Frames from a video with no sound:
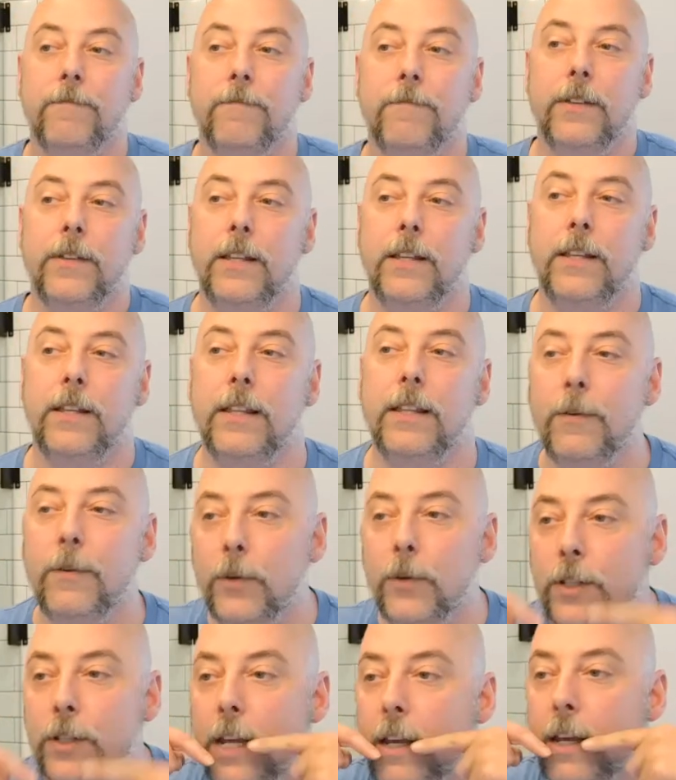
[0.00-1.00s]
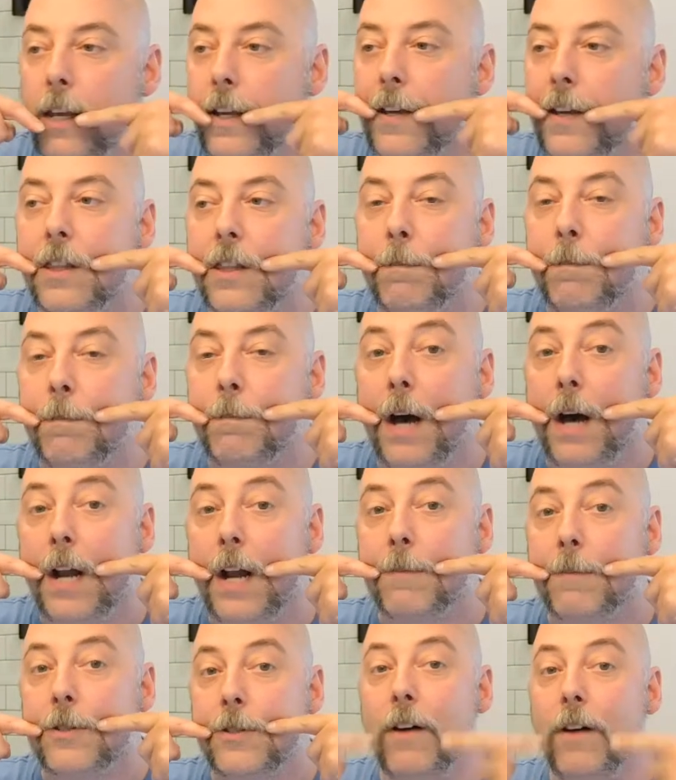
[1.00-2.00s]
And then we'll take the bottoms
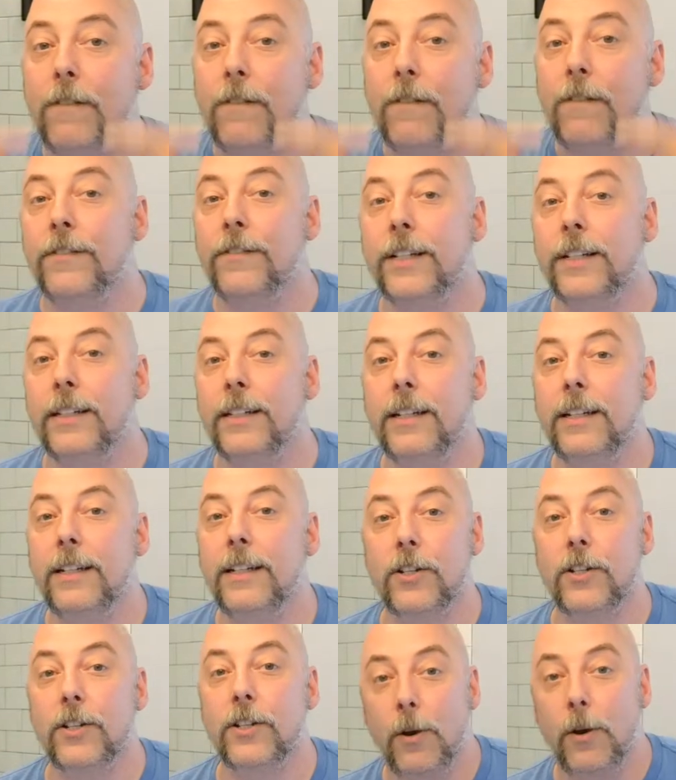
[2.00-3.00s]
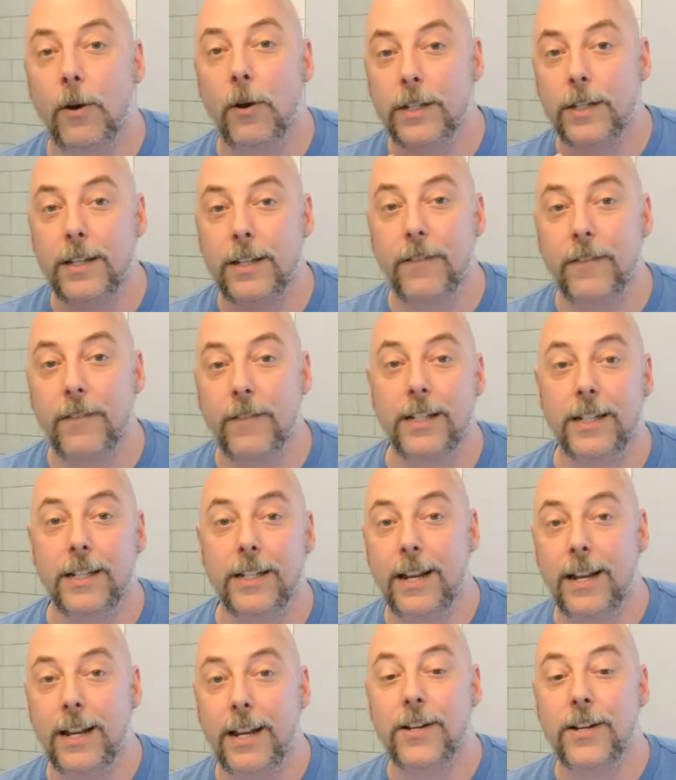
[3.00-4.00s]
off of it and just go with the 70s
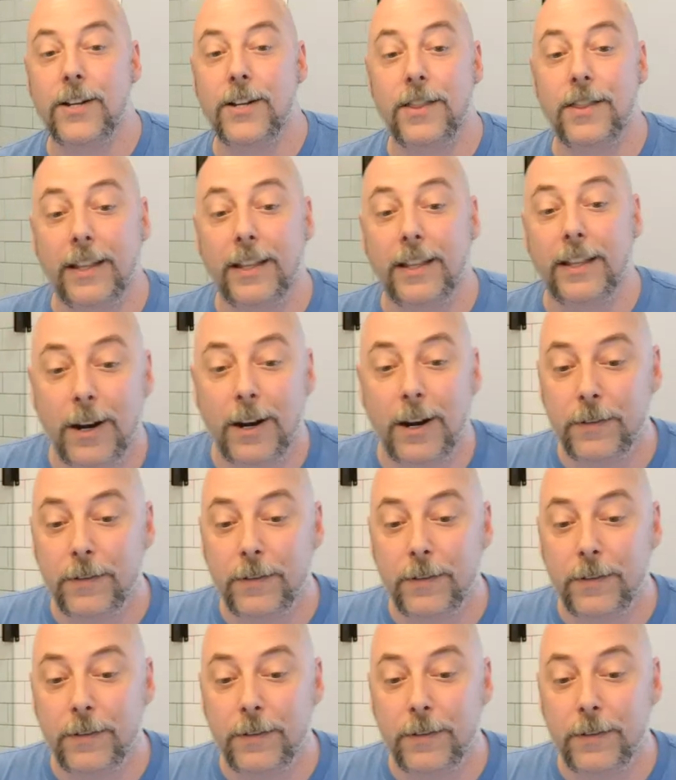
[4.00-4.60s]
stash. I think that'll be